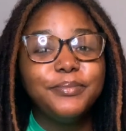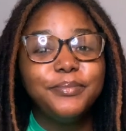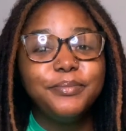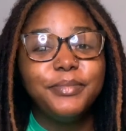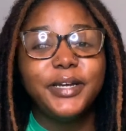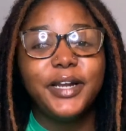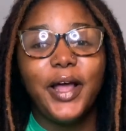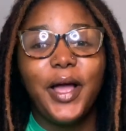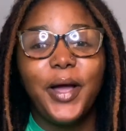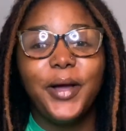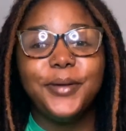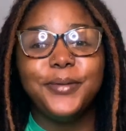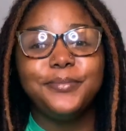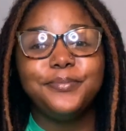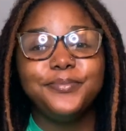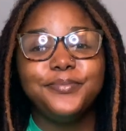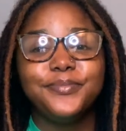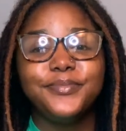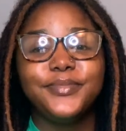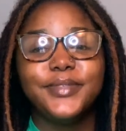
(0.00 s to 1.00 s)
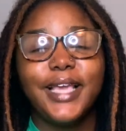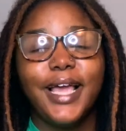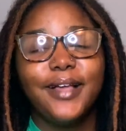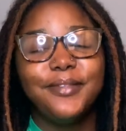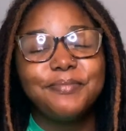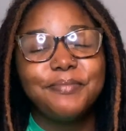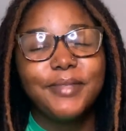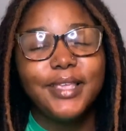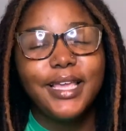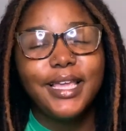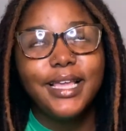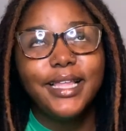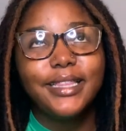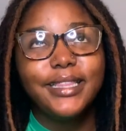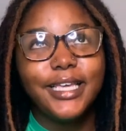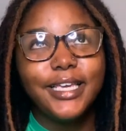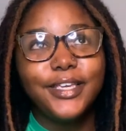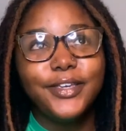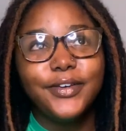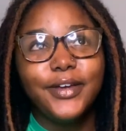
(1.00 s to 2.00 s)
But yeah,
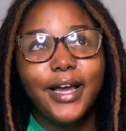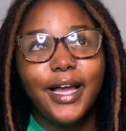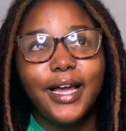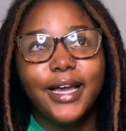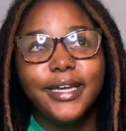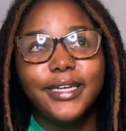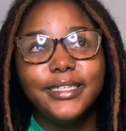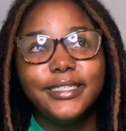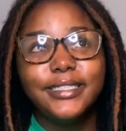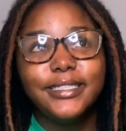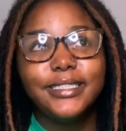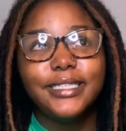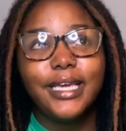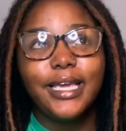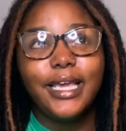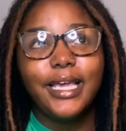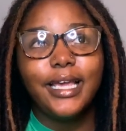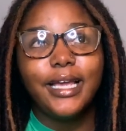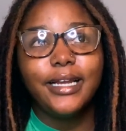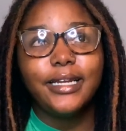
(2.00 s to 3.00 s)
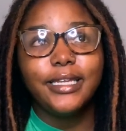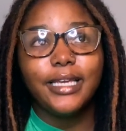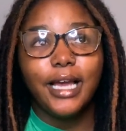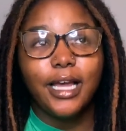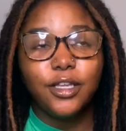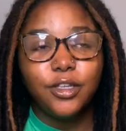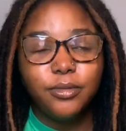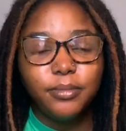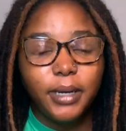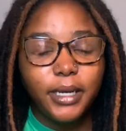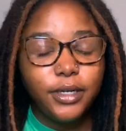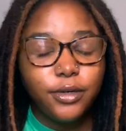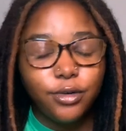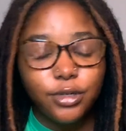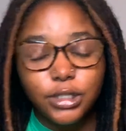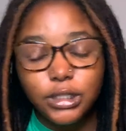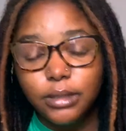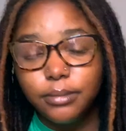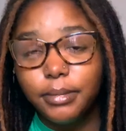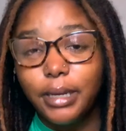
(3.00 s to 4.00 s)
thank you guys. And yeah, you might
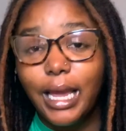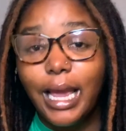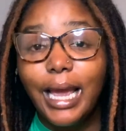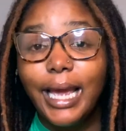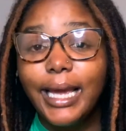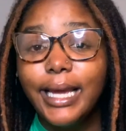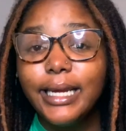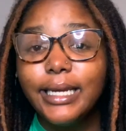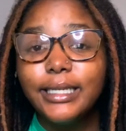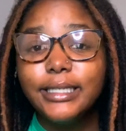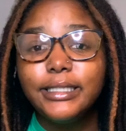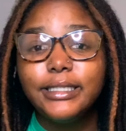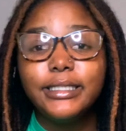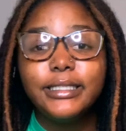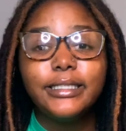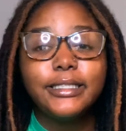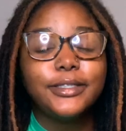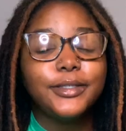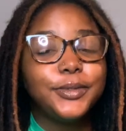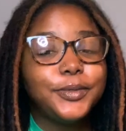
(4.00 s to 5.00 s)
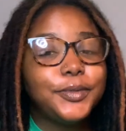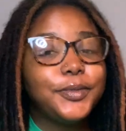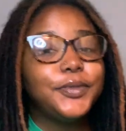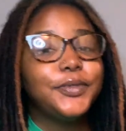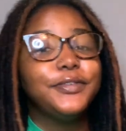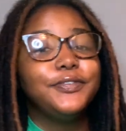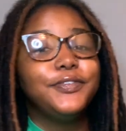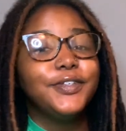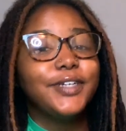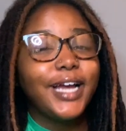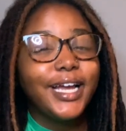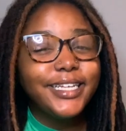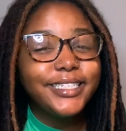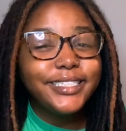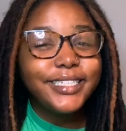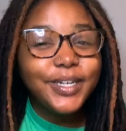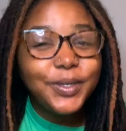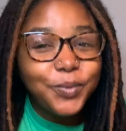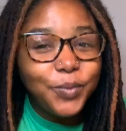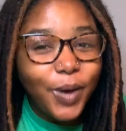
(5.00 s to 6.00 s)
notice some ads, so if you guys
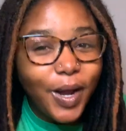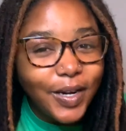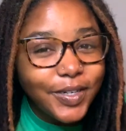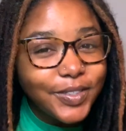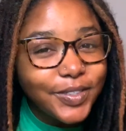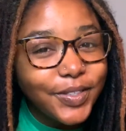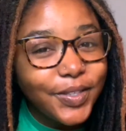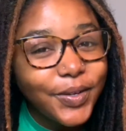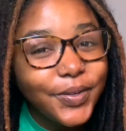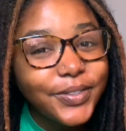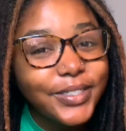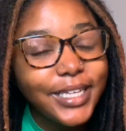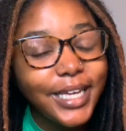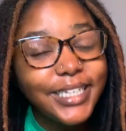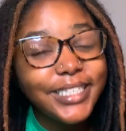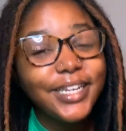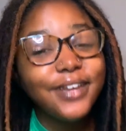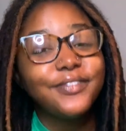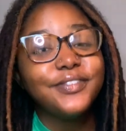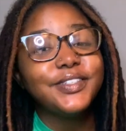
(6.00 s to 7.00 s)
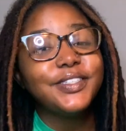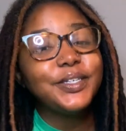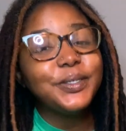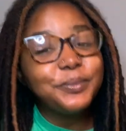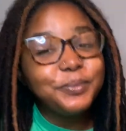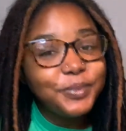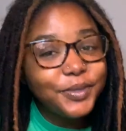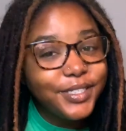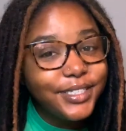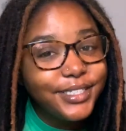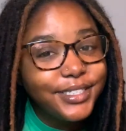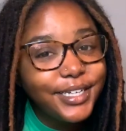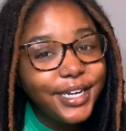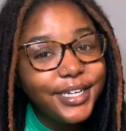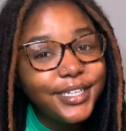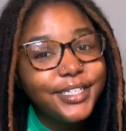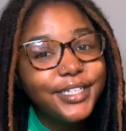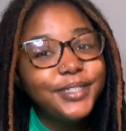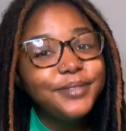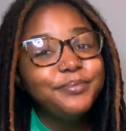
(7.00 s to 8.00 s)
could watch those, I definitely
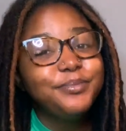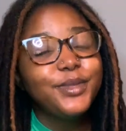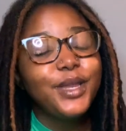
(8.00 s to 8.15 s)
appreciate it.